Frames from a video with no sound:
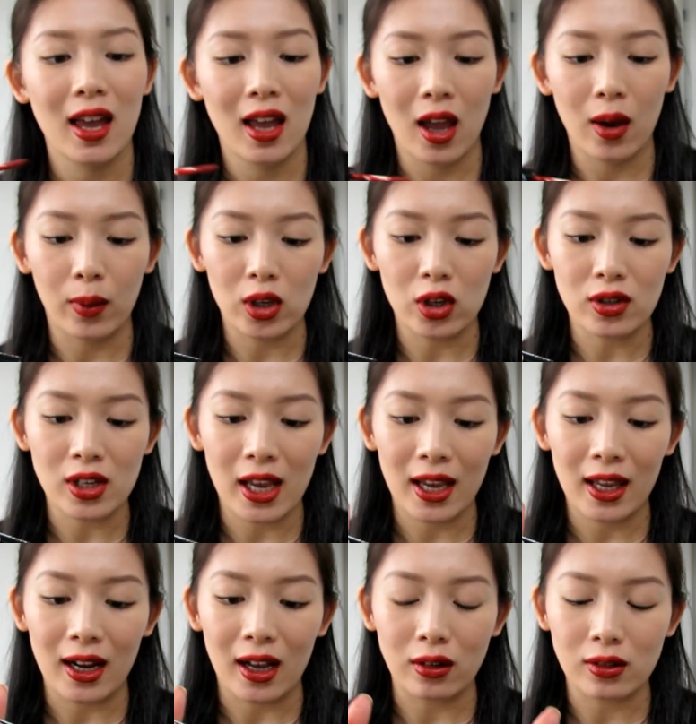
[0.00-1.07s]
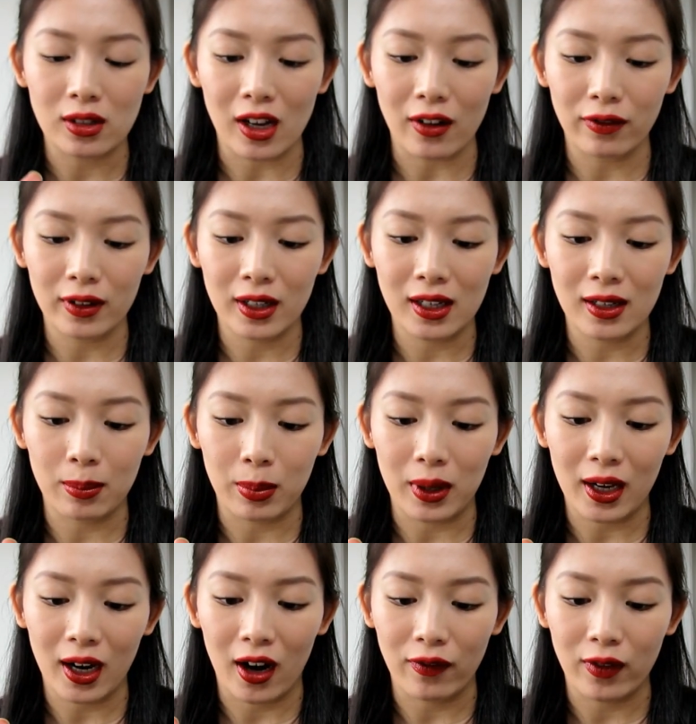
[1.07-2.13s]
And when you take it out, definitely be
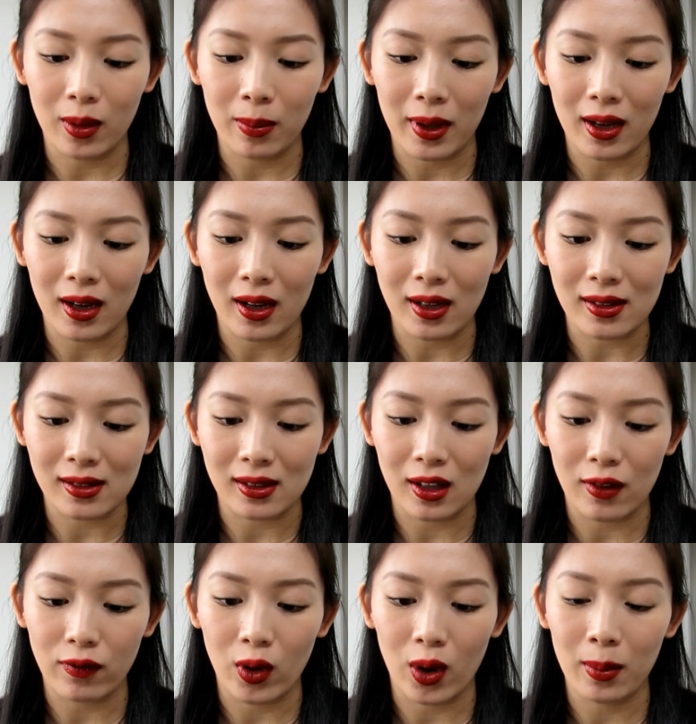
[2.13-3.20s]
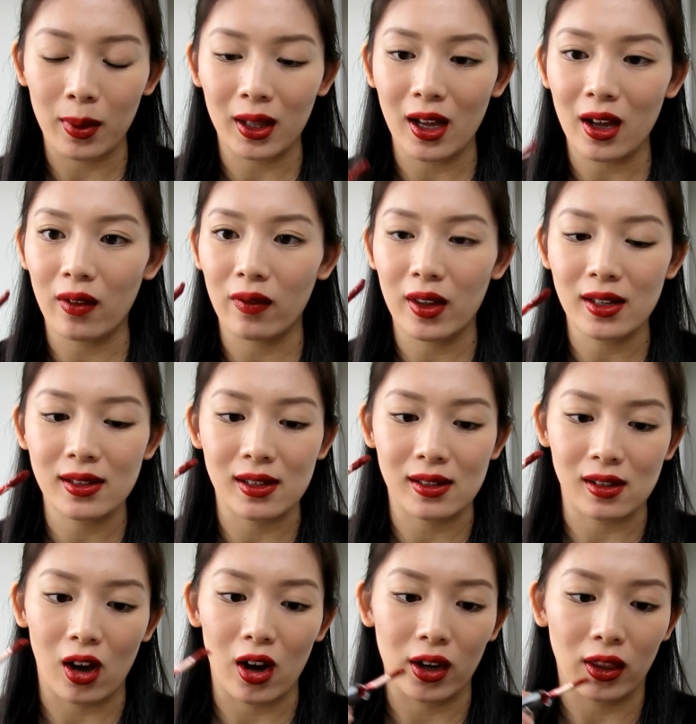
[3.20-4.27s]
careful because the formula of this
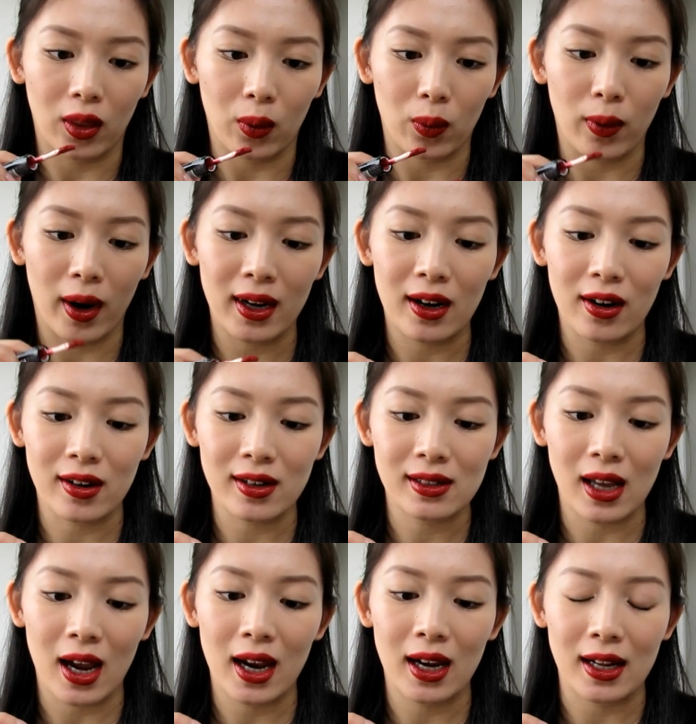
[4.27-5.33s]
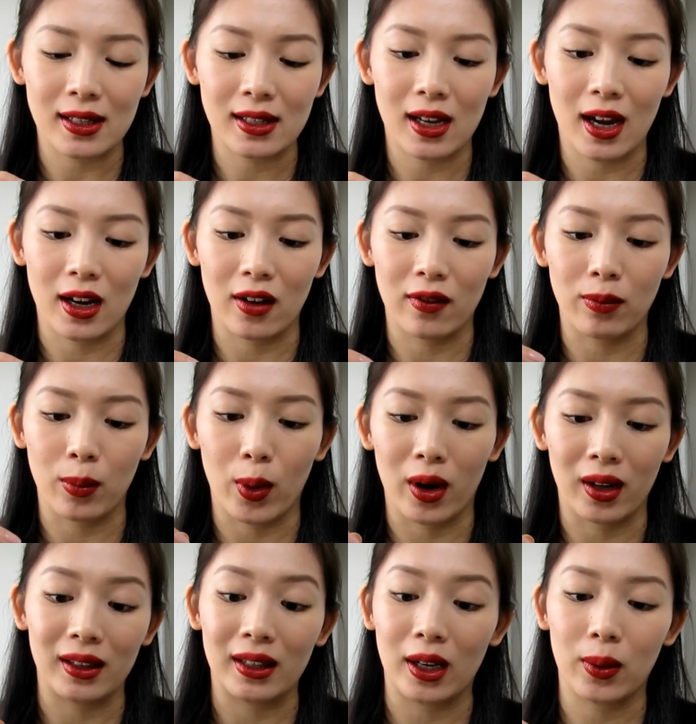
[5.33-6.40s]
is on the runnier side. It's kind of more
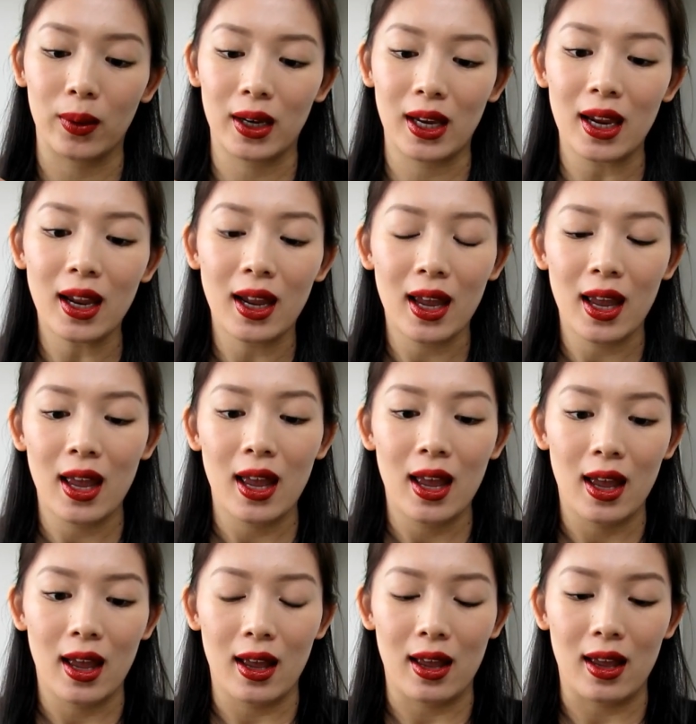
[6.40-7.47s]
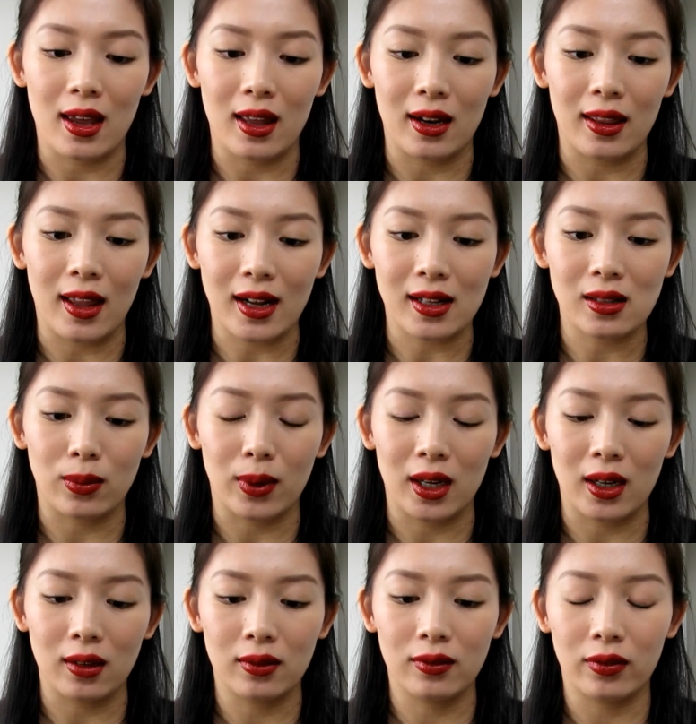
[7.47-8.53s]
liquidy. And that's
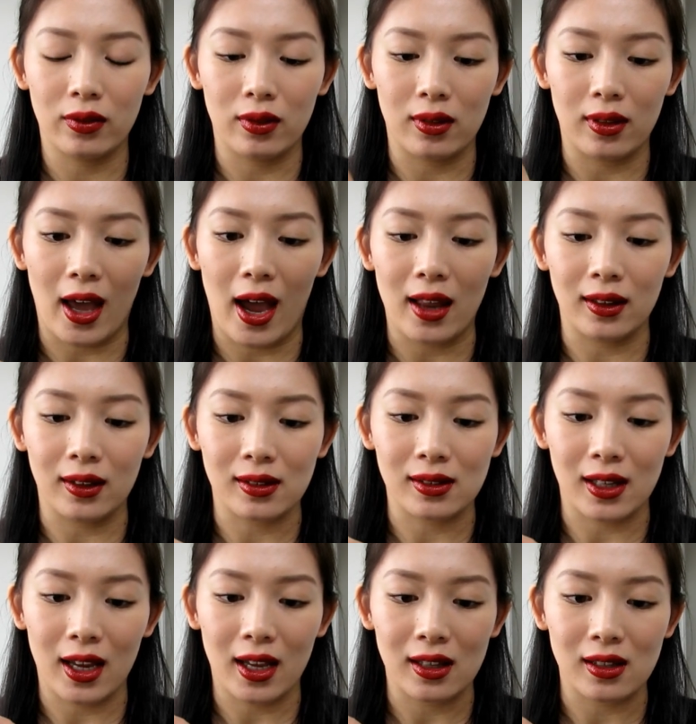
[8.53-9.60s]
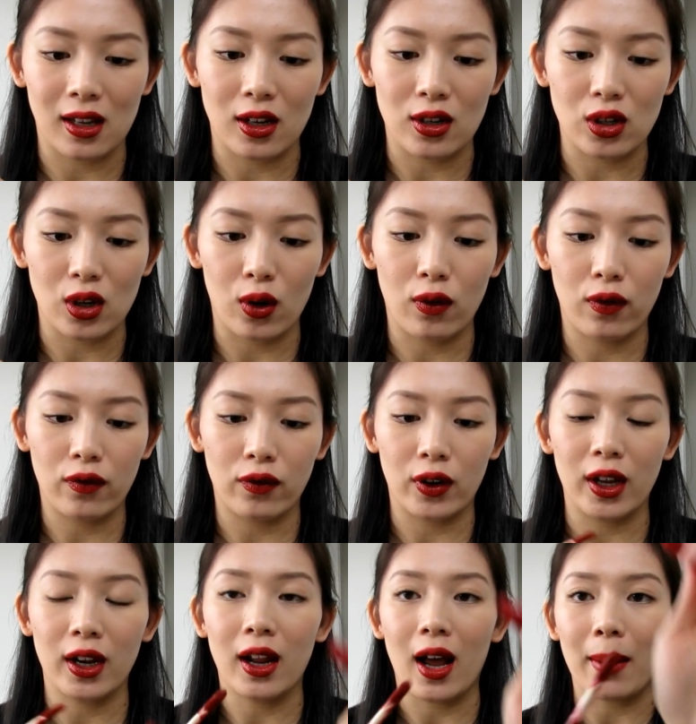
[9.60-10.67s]
what that looks like. It's a doe
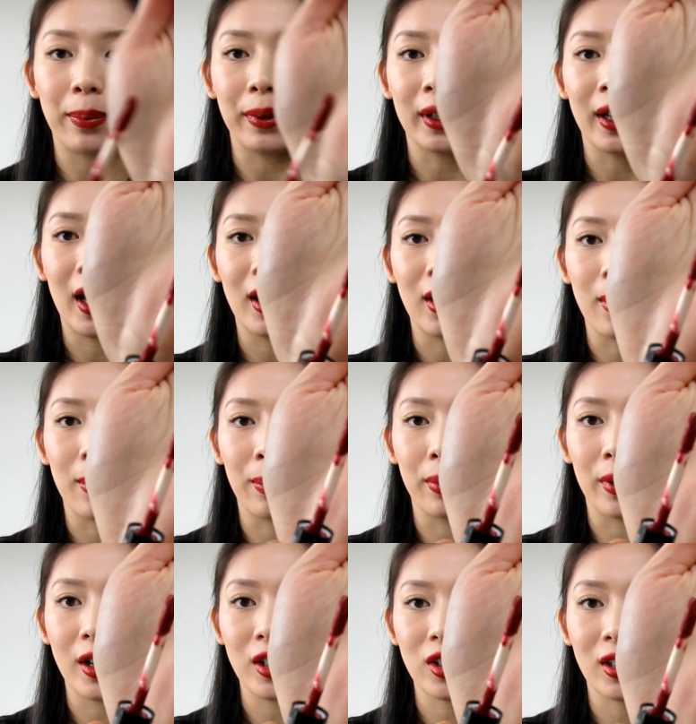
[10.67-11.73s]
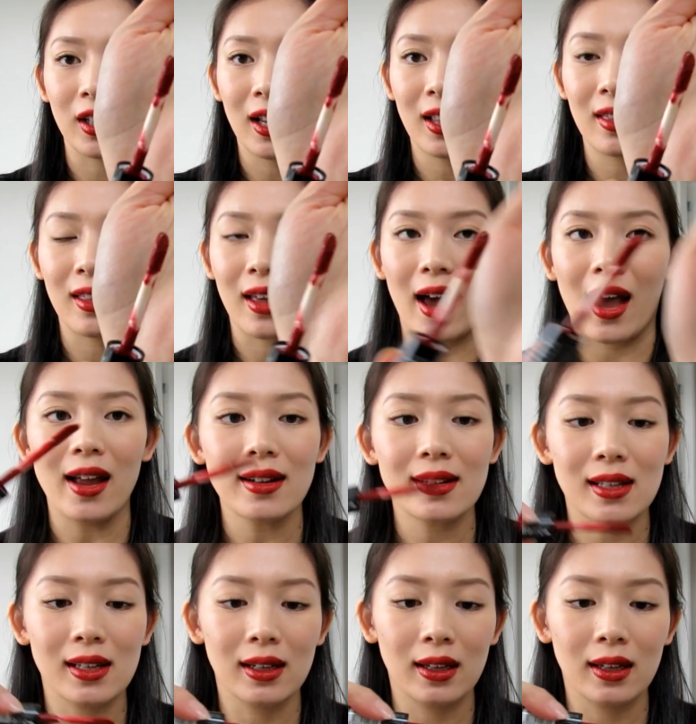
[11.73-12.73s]
foot applicator brush like that.